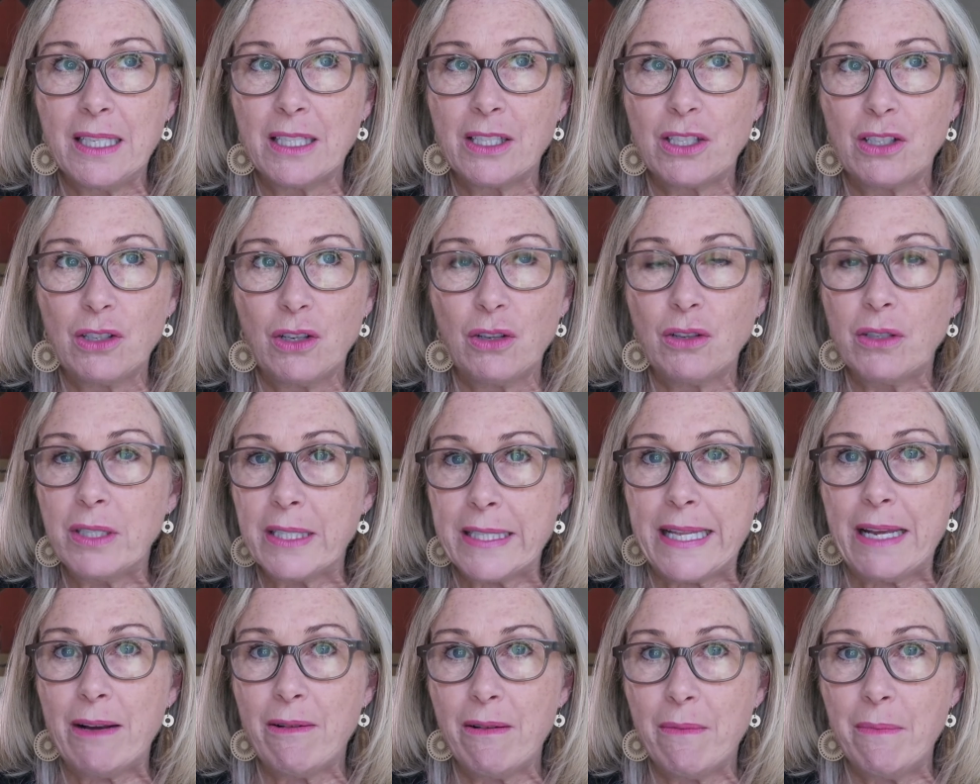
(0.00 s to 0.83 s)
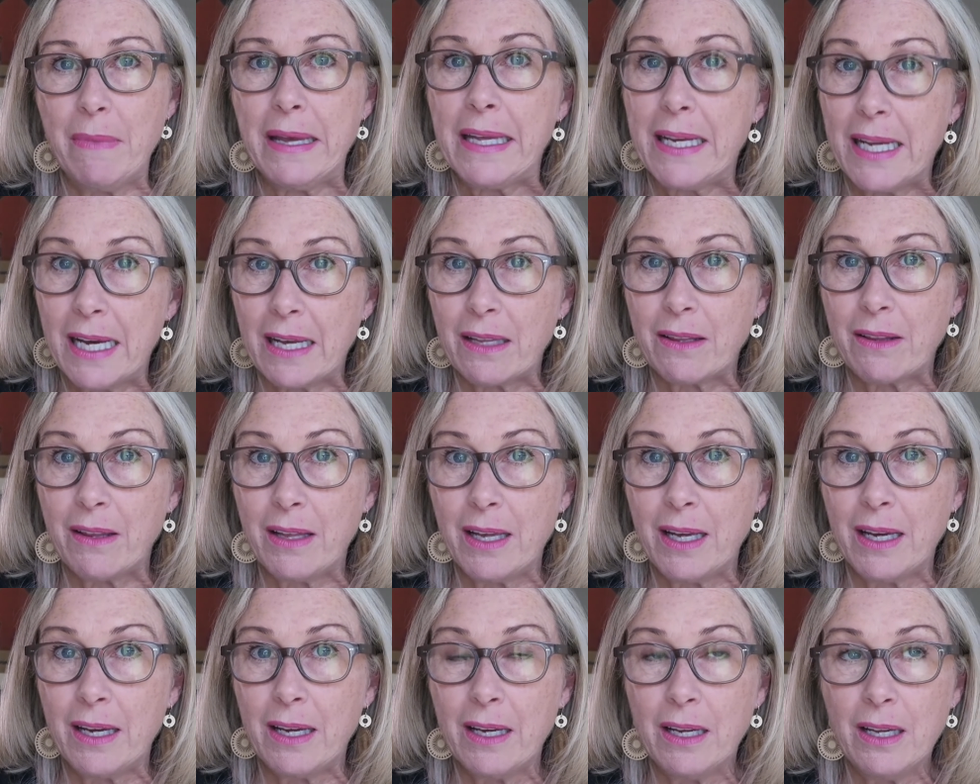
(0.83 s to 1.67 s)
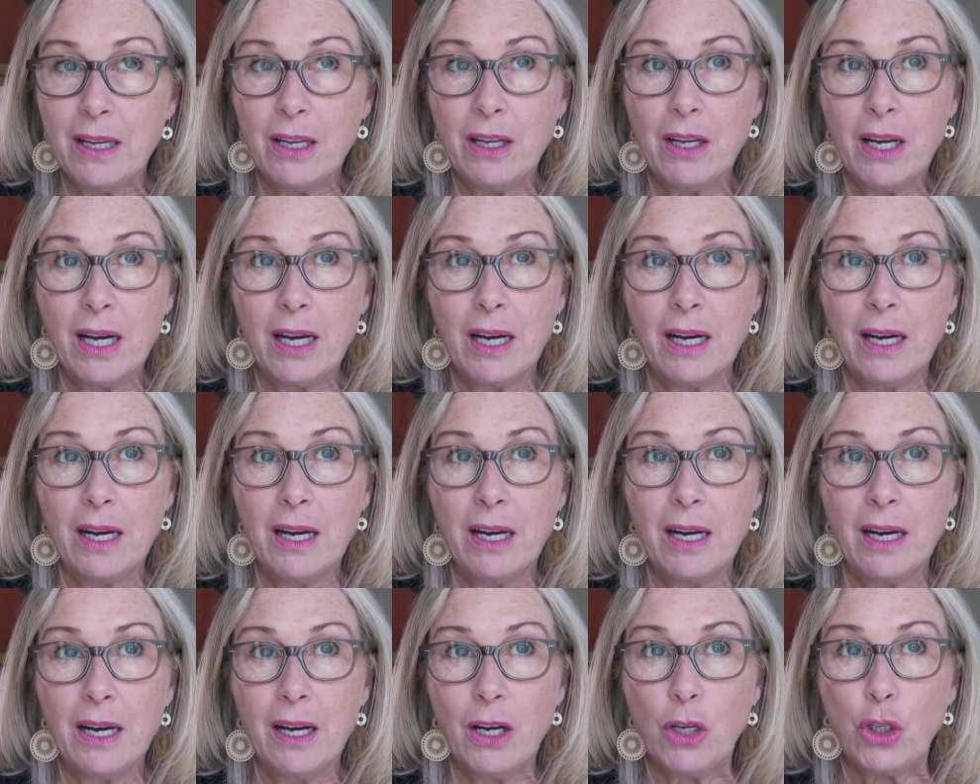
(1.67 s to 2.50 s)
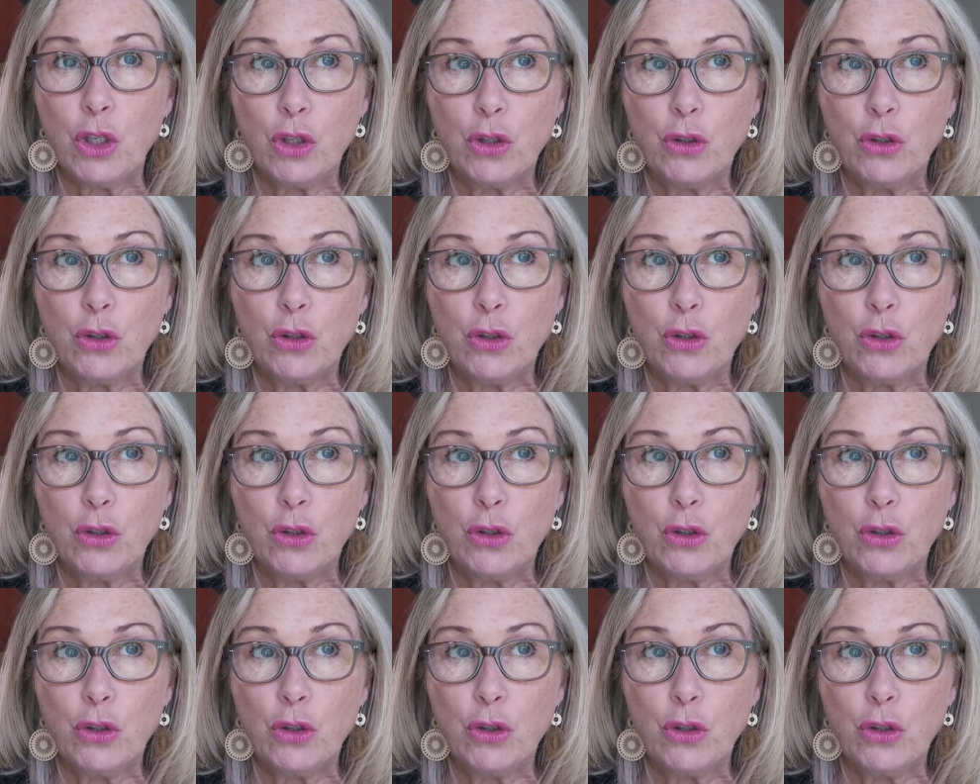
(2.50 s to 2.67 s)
as long as there are men out there Uh,